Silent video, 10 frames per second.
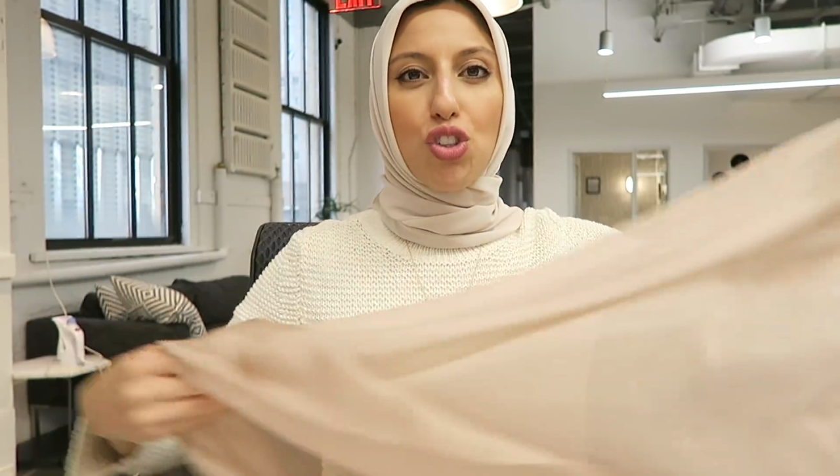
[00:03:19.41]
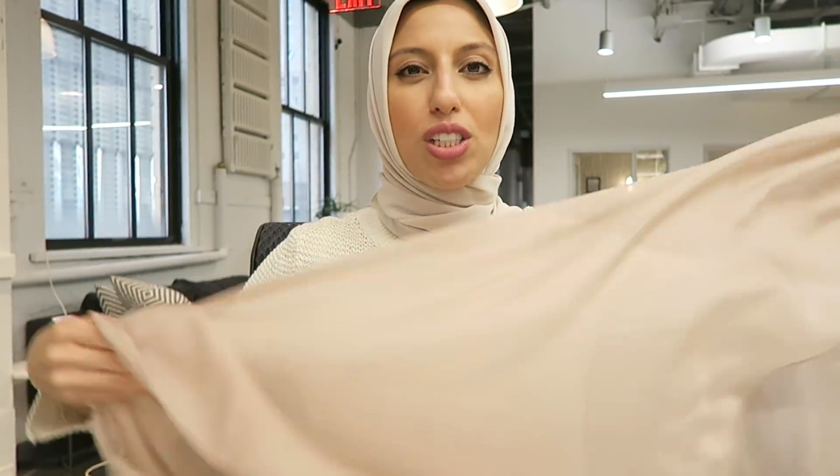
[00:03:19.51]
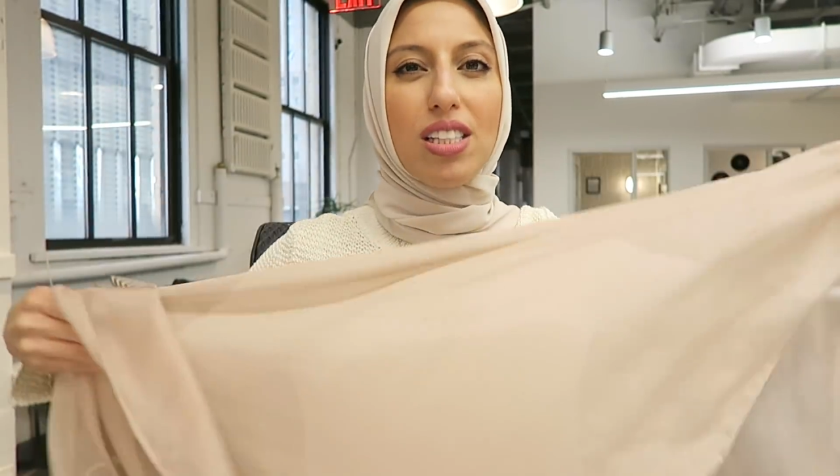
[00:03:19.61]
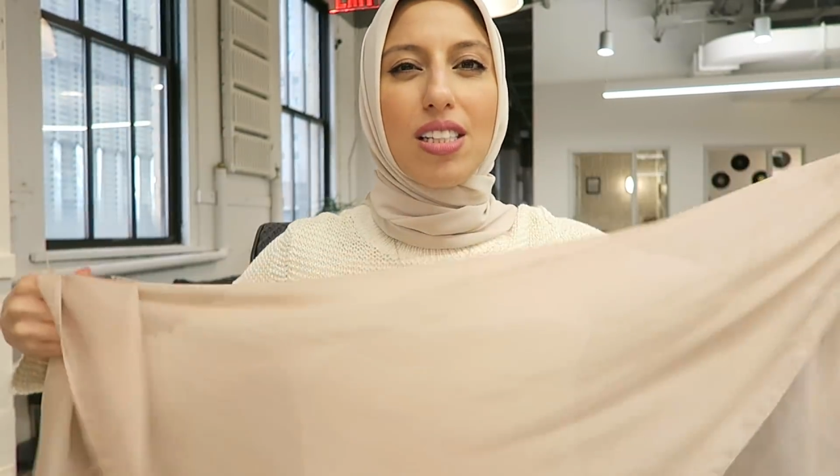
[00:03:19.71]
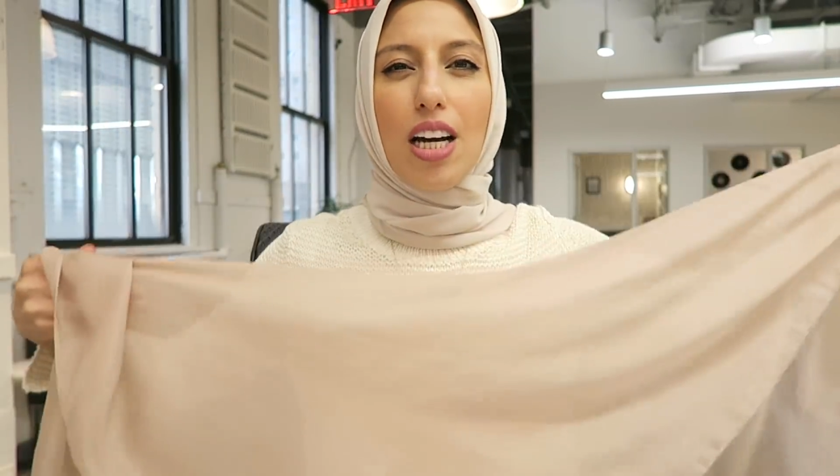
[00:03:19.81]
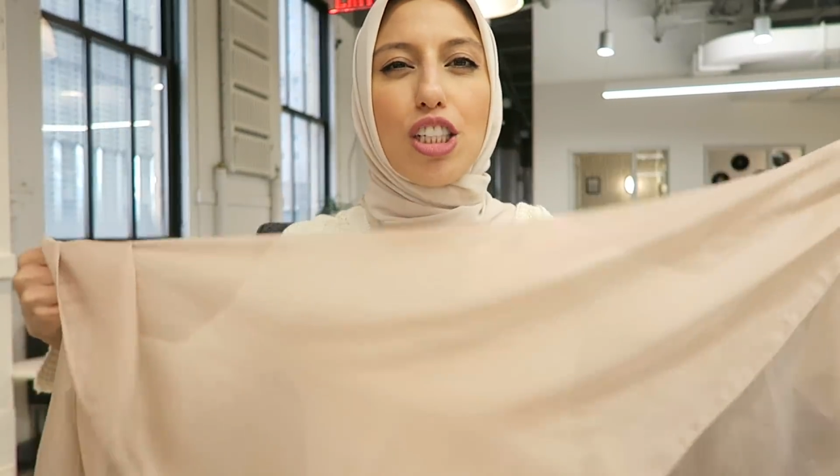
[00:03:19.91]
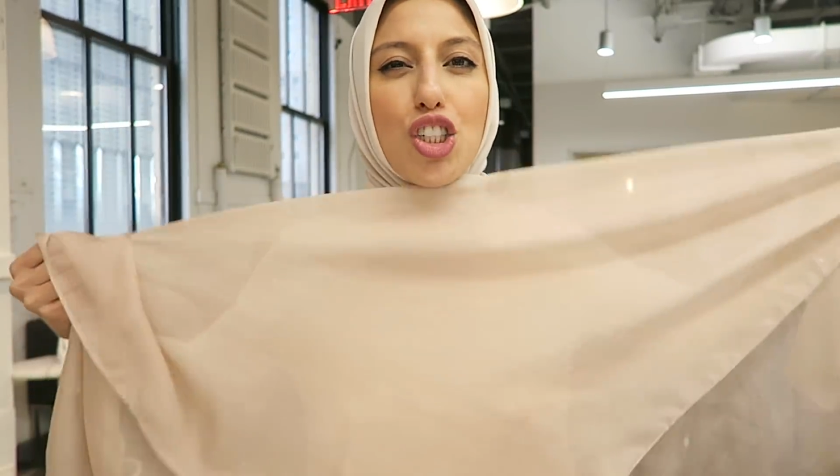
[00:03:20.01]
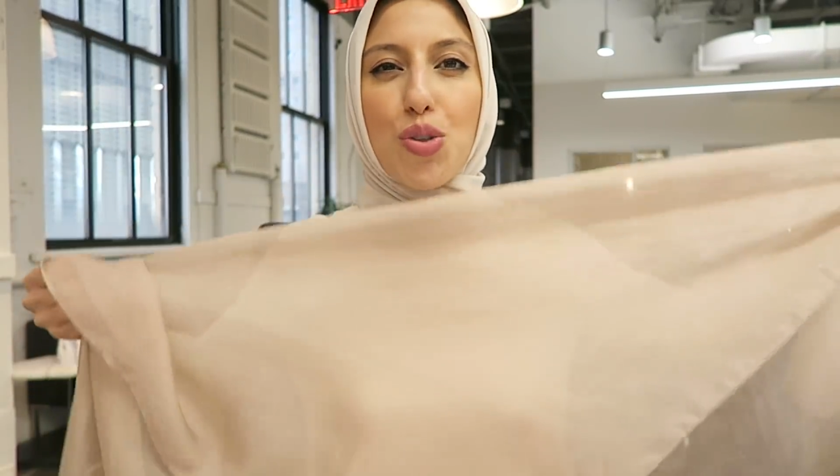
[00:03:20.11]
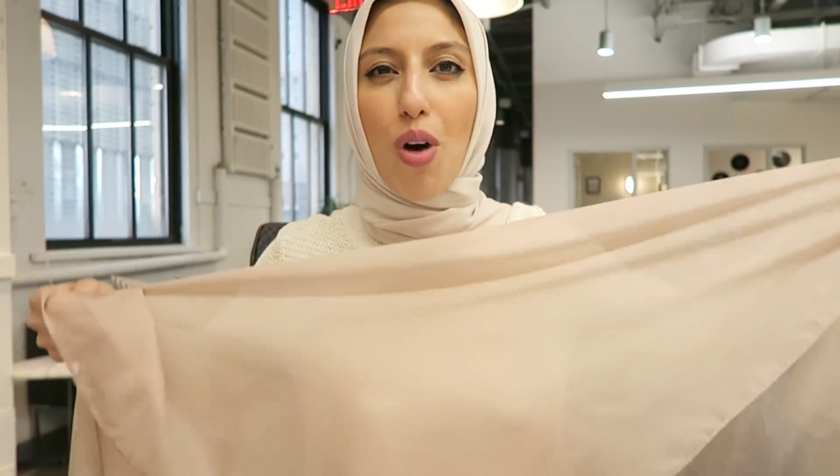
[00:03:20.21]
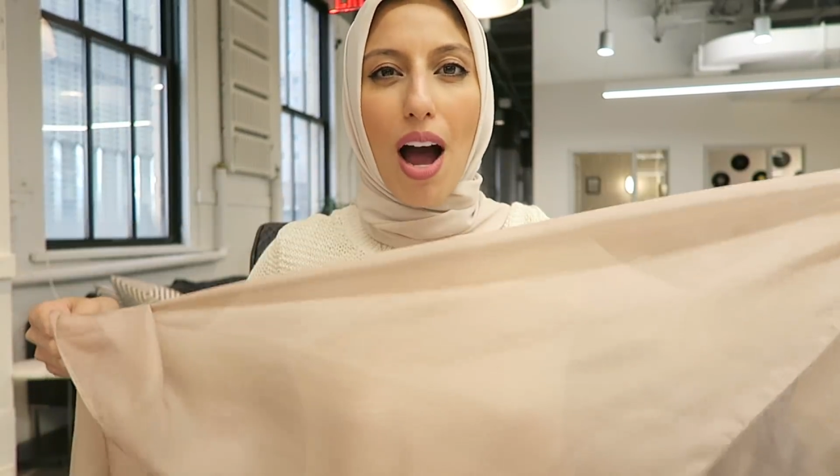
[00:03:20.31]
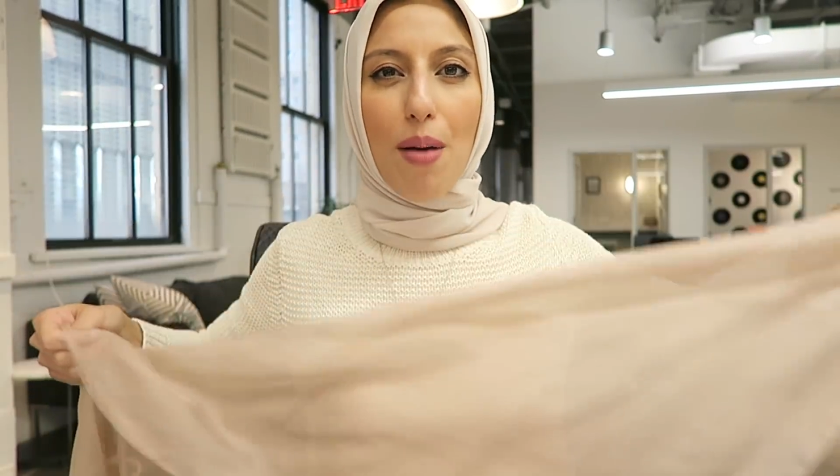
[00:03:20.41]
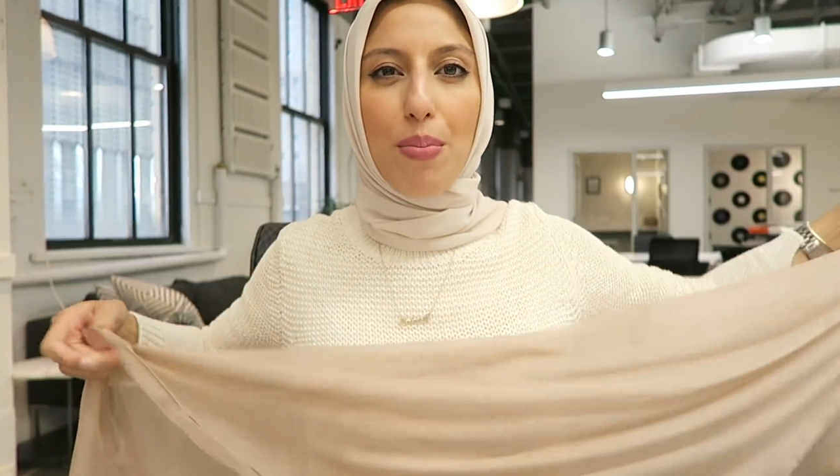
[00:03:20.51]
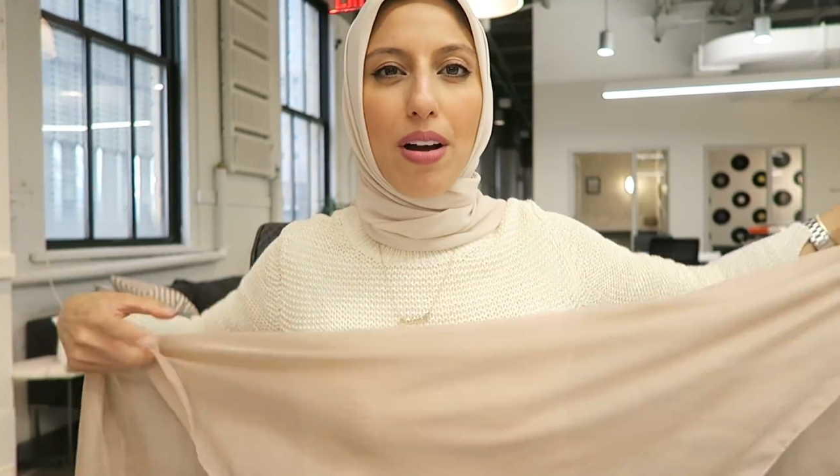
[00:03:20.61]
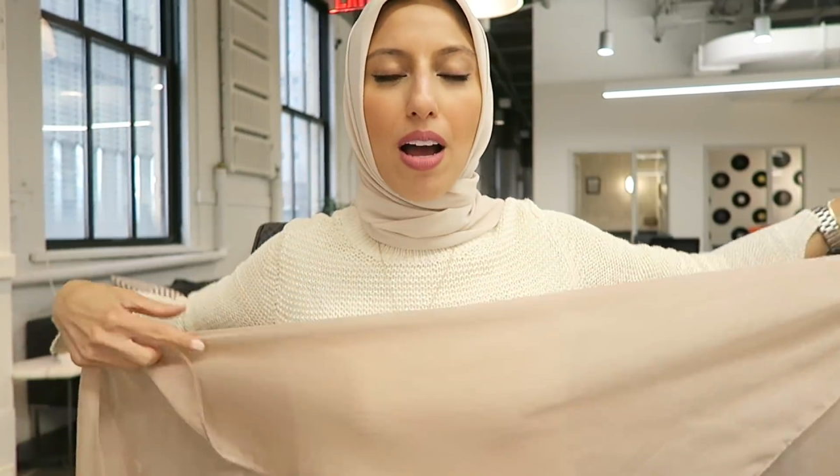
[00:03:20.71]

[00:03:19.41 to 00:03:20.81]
just a drop